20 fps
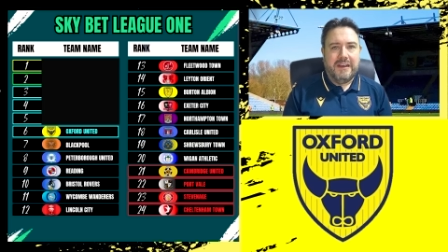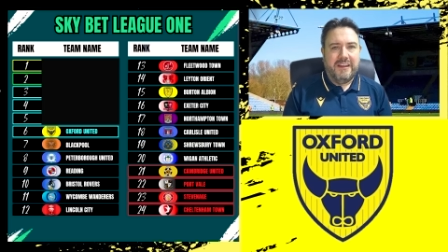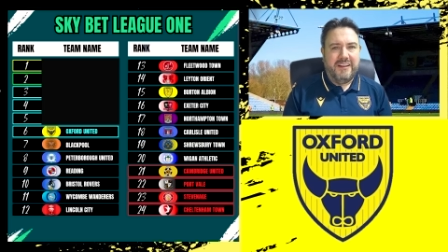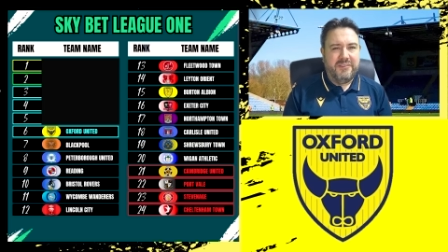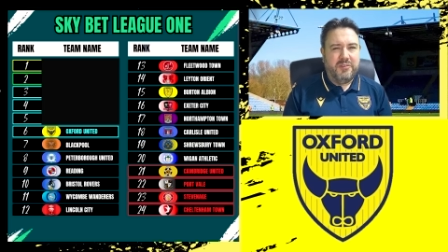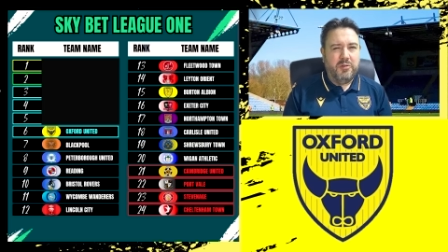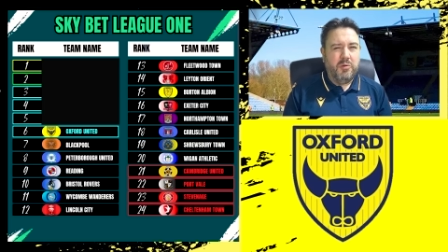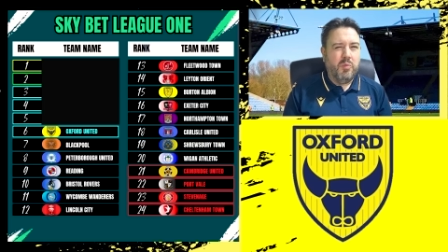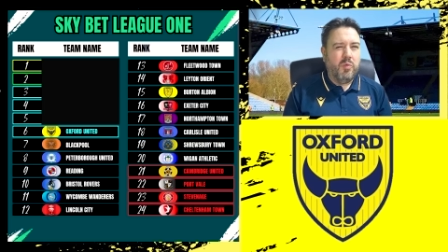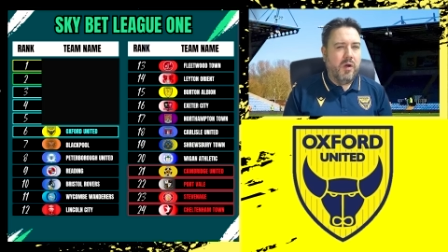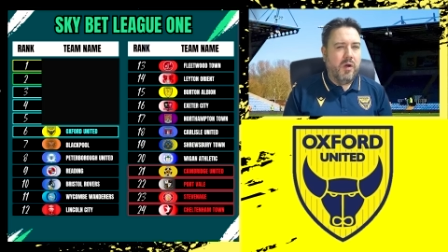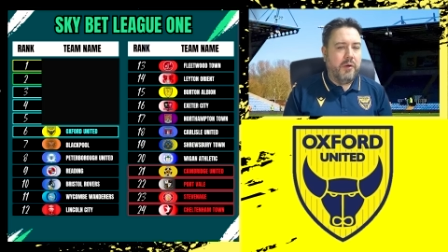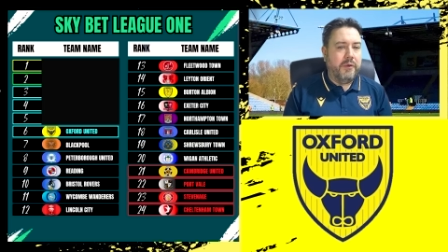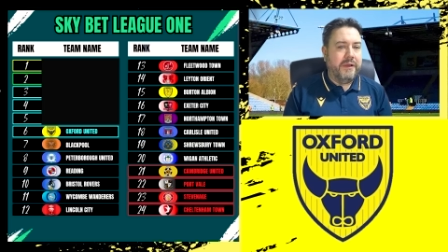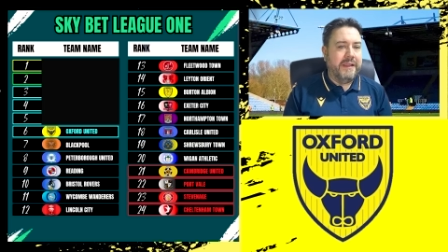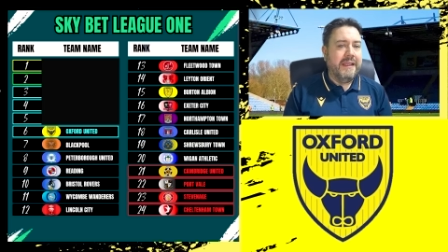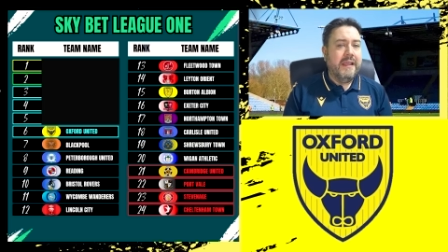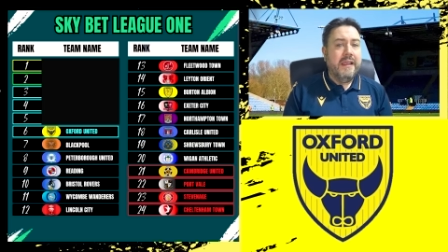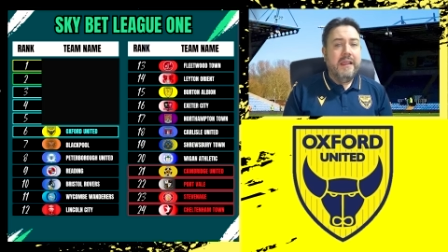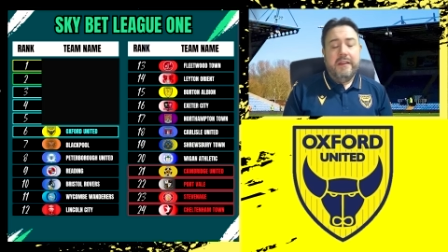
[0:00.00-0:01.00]
I do
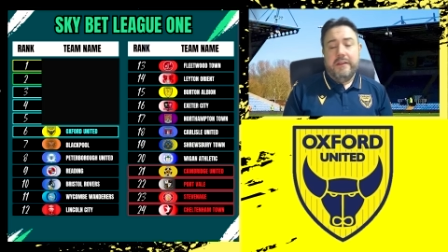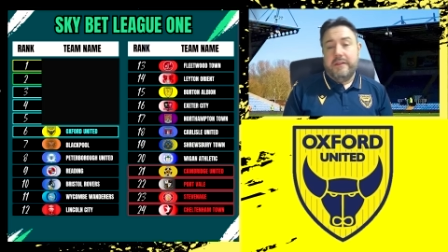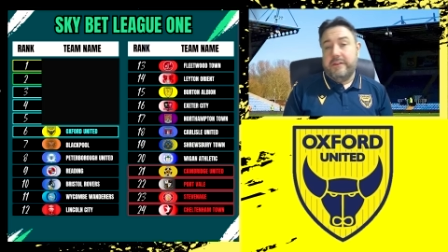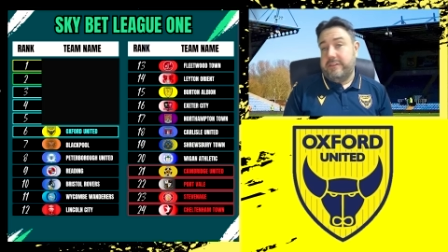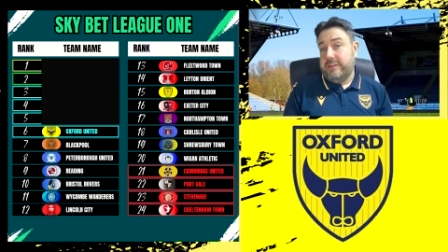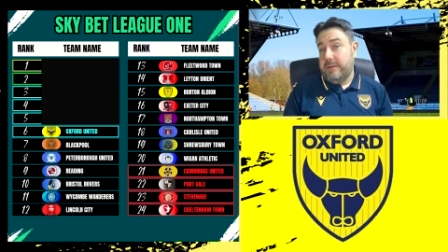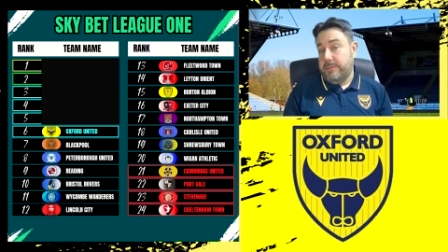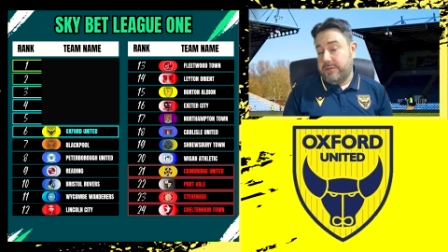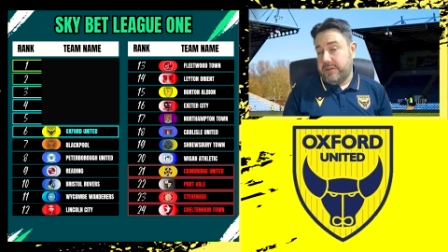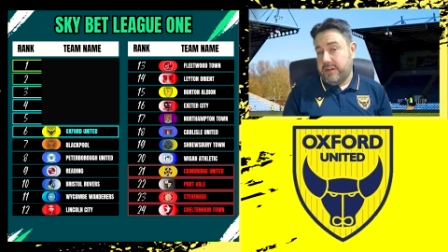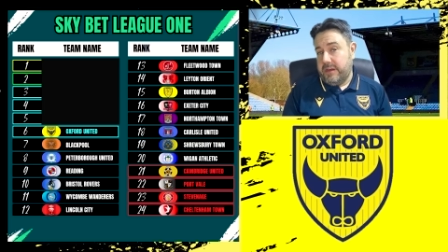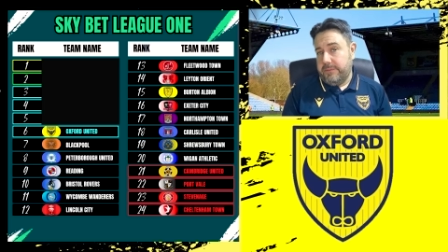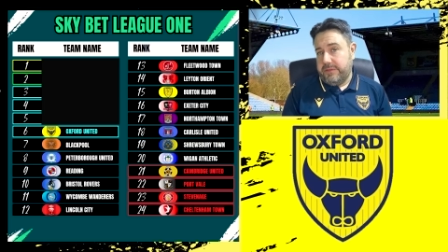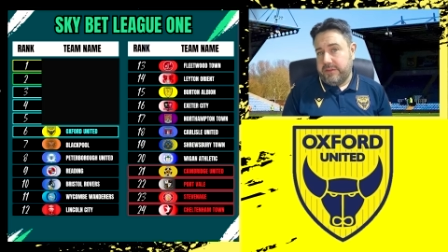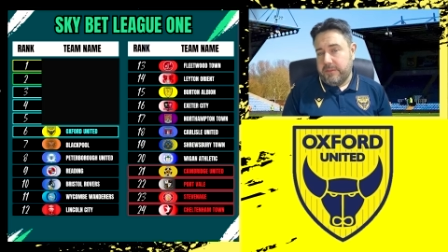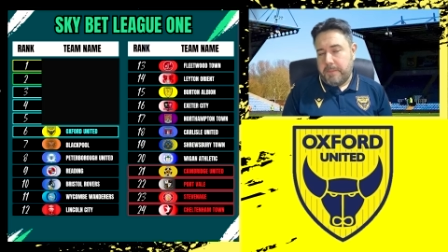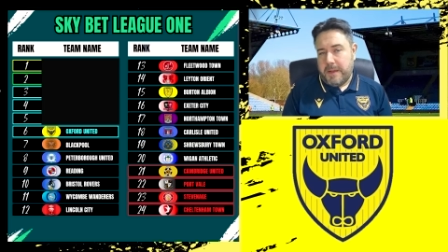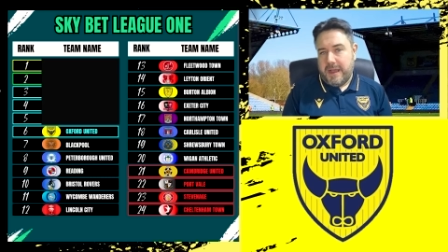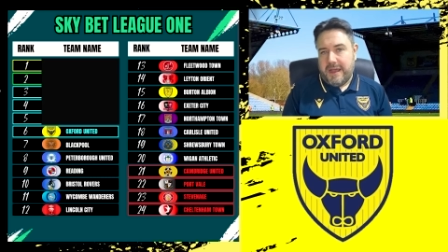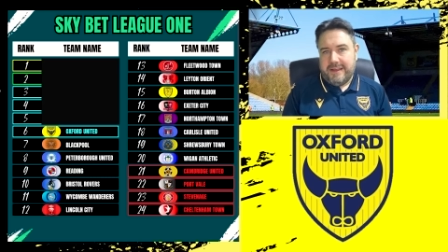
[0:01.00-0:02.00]
worry that sometimes the
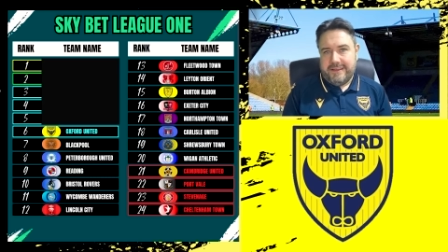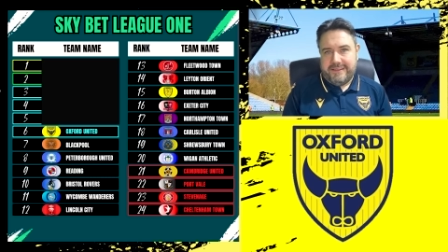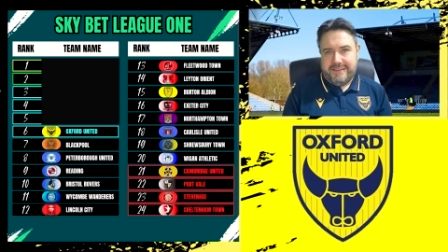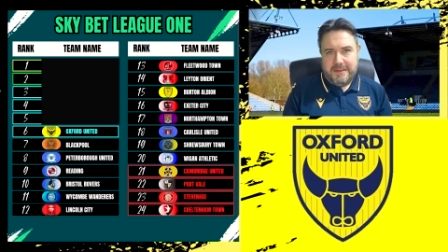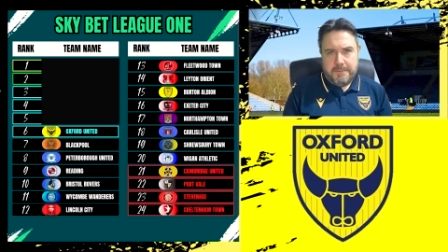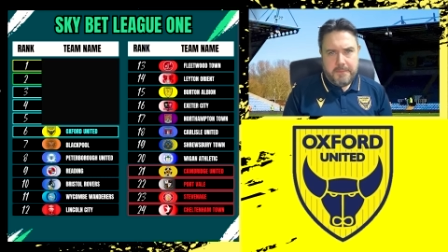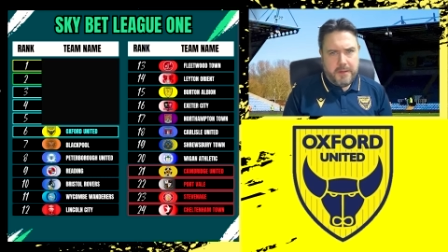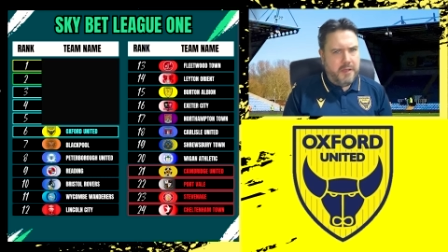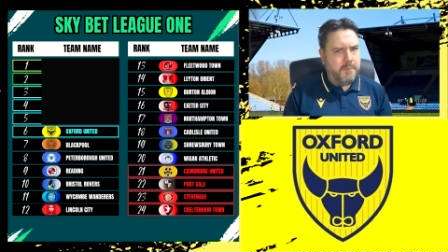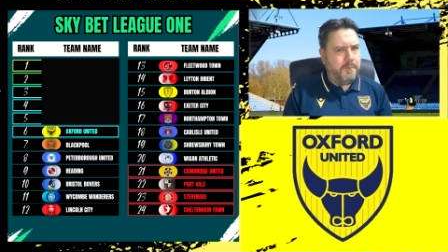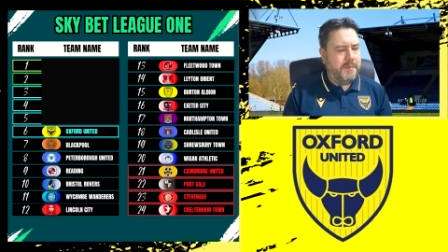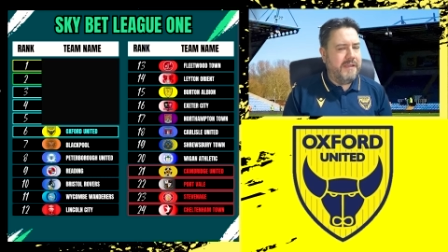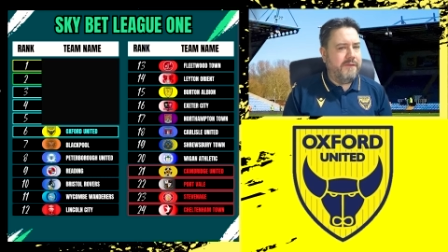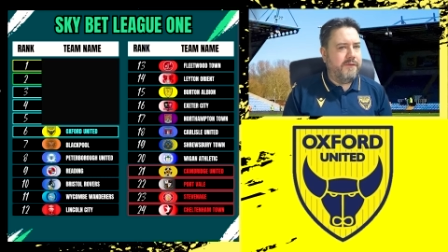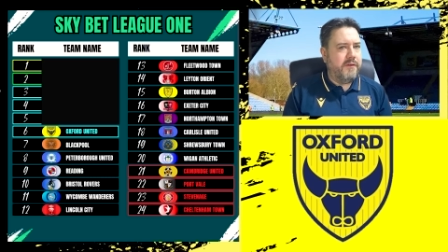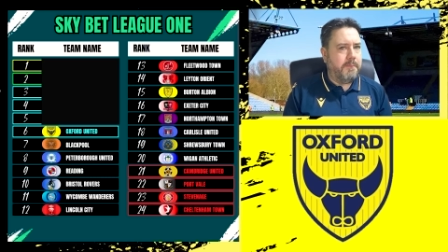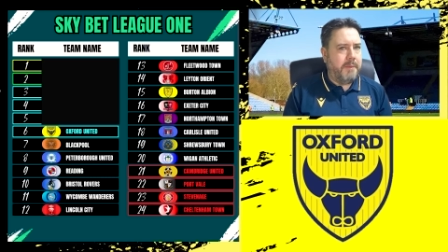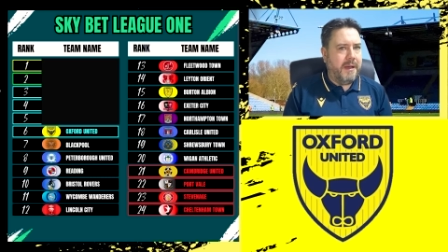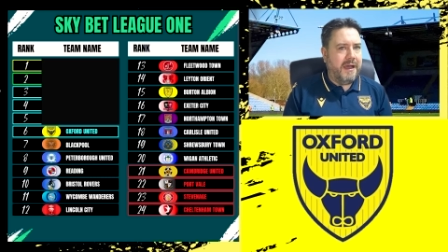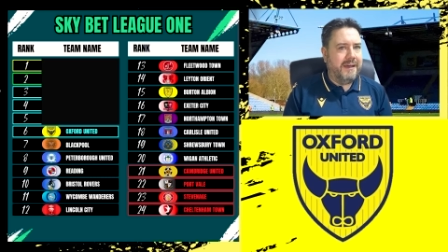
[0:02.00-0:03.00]
passing might be
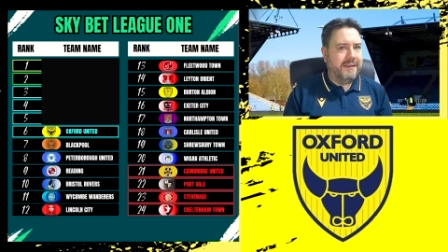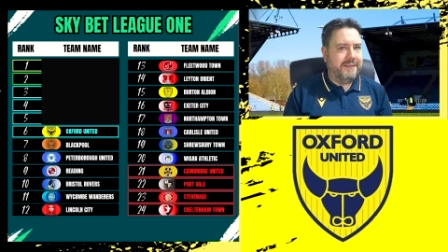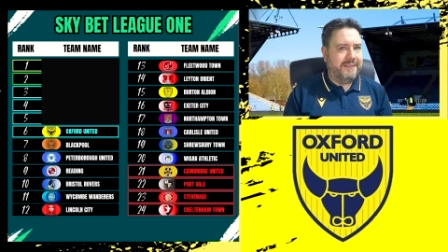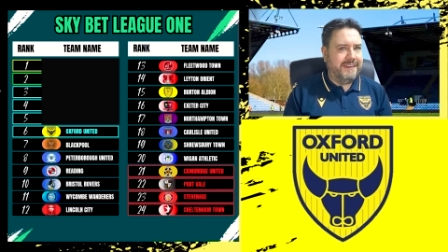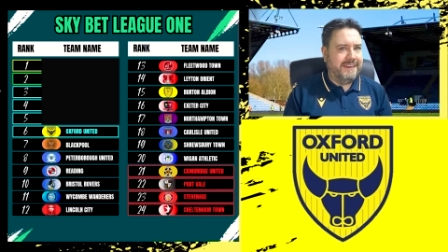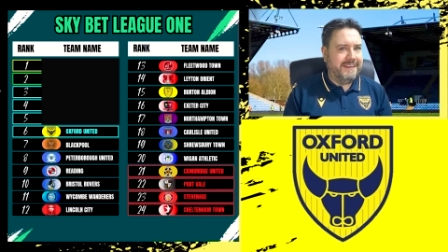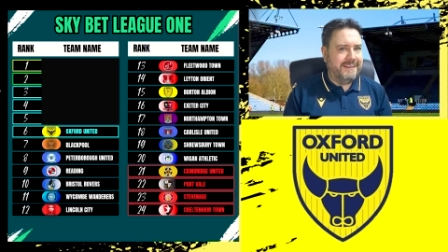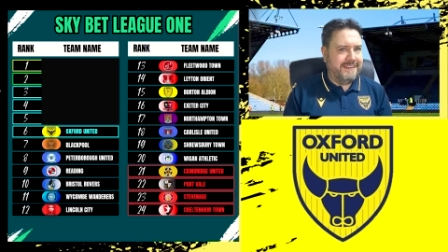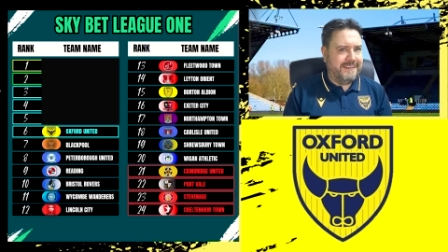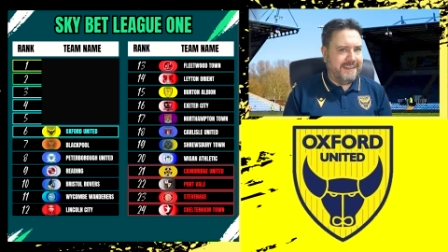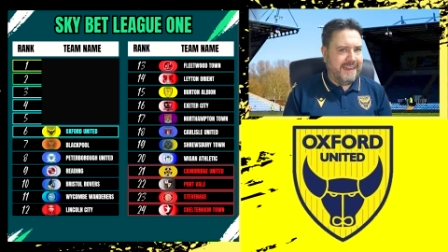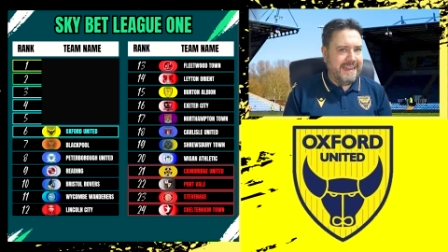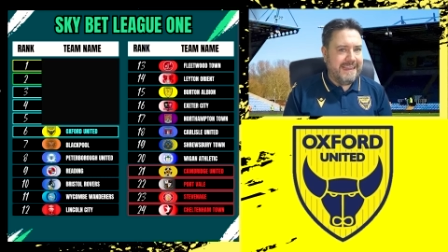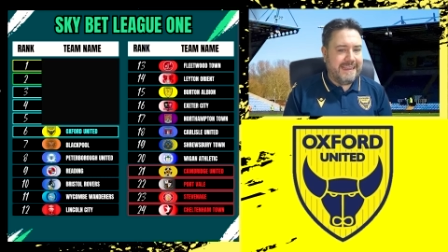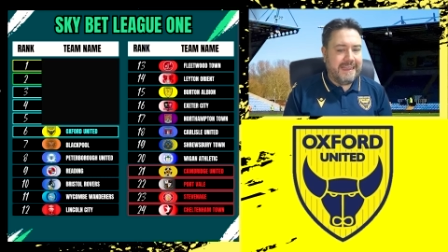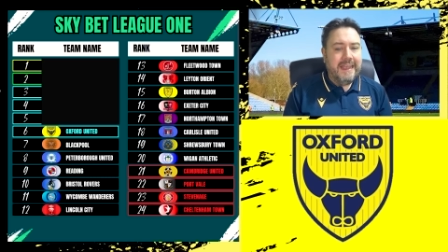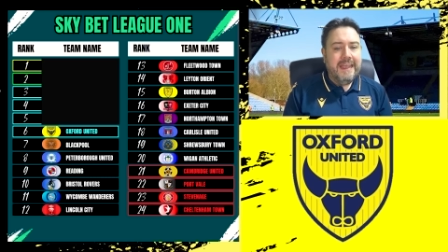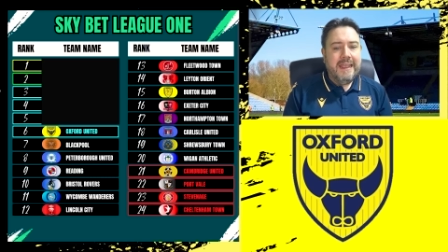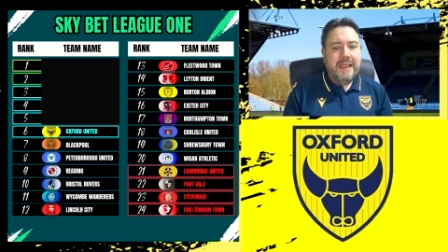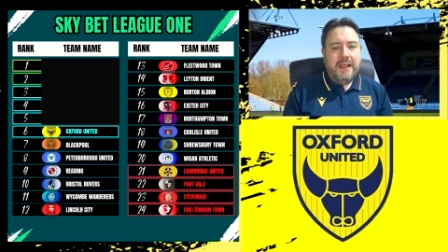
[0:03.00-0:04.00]
for passing's sake